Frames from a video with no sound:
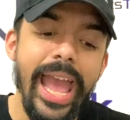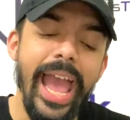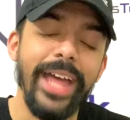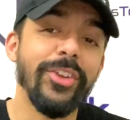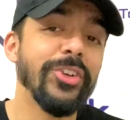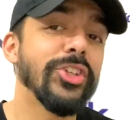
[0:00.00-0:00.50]

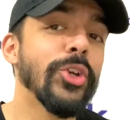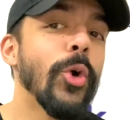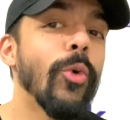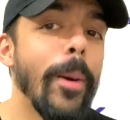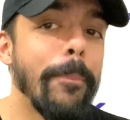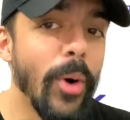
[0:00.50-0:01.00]
And there's a
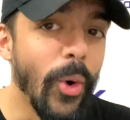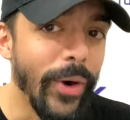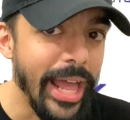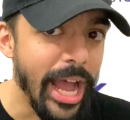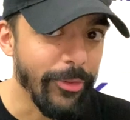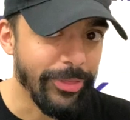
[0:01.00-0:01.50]
new report
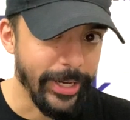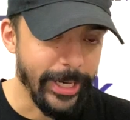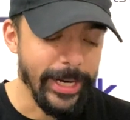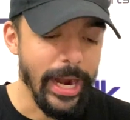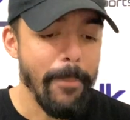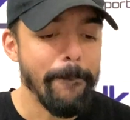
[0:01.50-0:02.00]
out
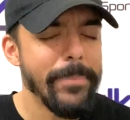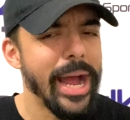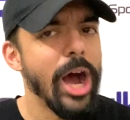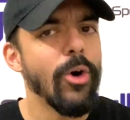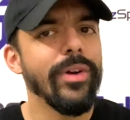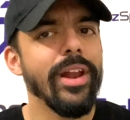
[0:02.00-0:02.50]
there
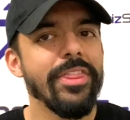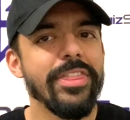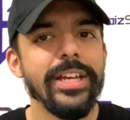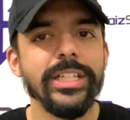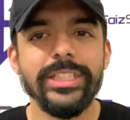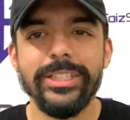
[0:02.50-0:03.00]
about
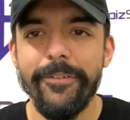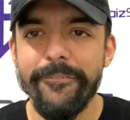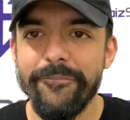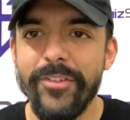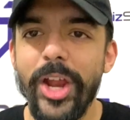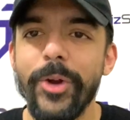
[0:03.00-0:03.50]
this
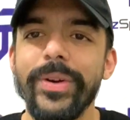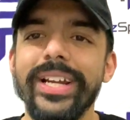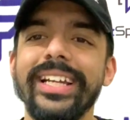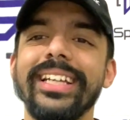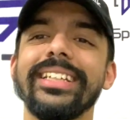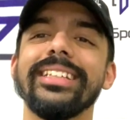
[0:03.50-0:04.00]

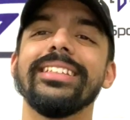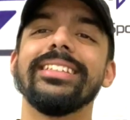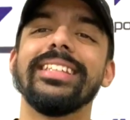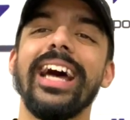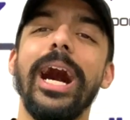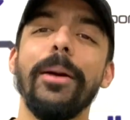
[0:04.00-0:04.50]
very
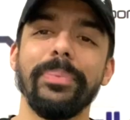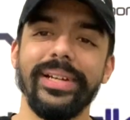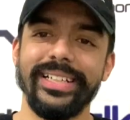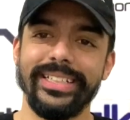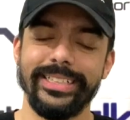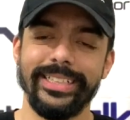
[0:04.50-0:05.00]
topic.
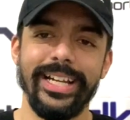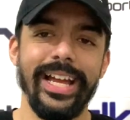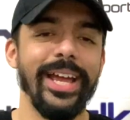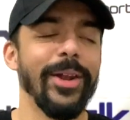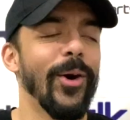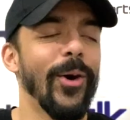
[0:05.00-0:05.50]

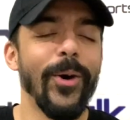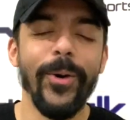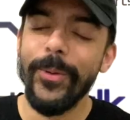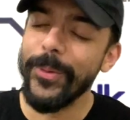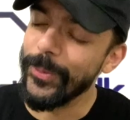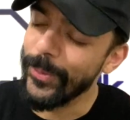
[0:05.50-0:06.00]
And
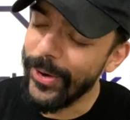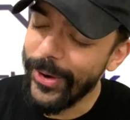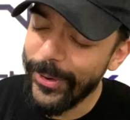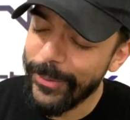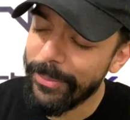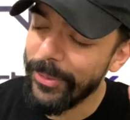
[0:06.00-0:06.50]

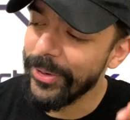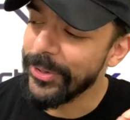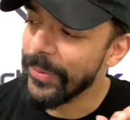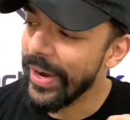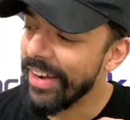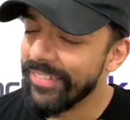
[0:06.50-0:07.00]
oh boy,
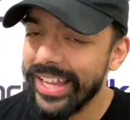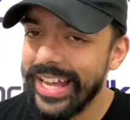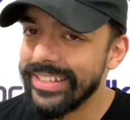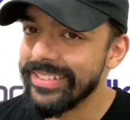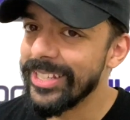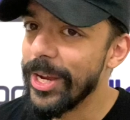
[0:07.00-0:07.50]
do I have a lot
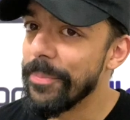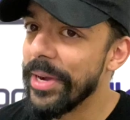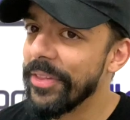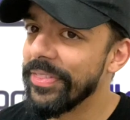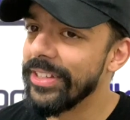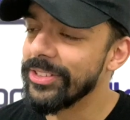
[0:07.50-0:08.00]
to say
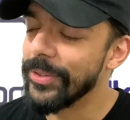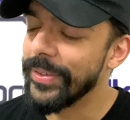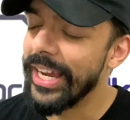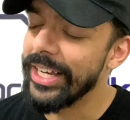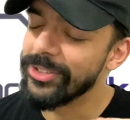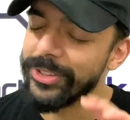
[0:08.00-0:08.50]
about this,
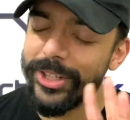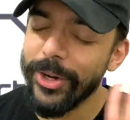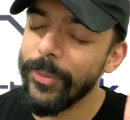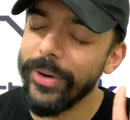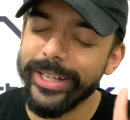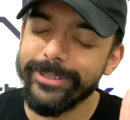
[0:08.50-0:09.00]
okay? So you know
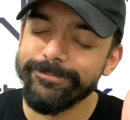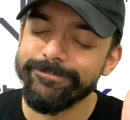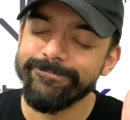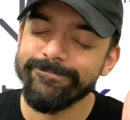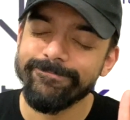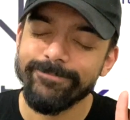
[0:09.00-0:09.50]
what?
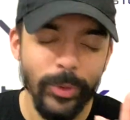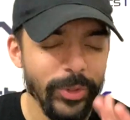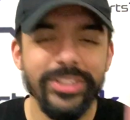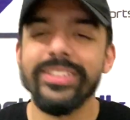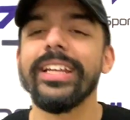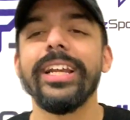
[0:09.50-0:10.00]
We're
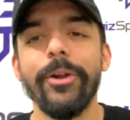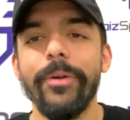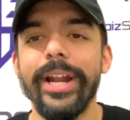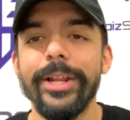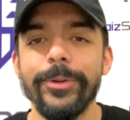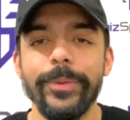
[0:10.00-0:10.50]
just going to get
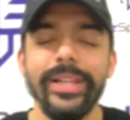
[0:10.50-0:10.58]
right into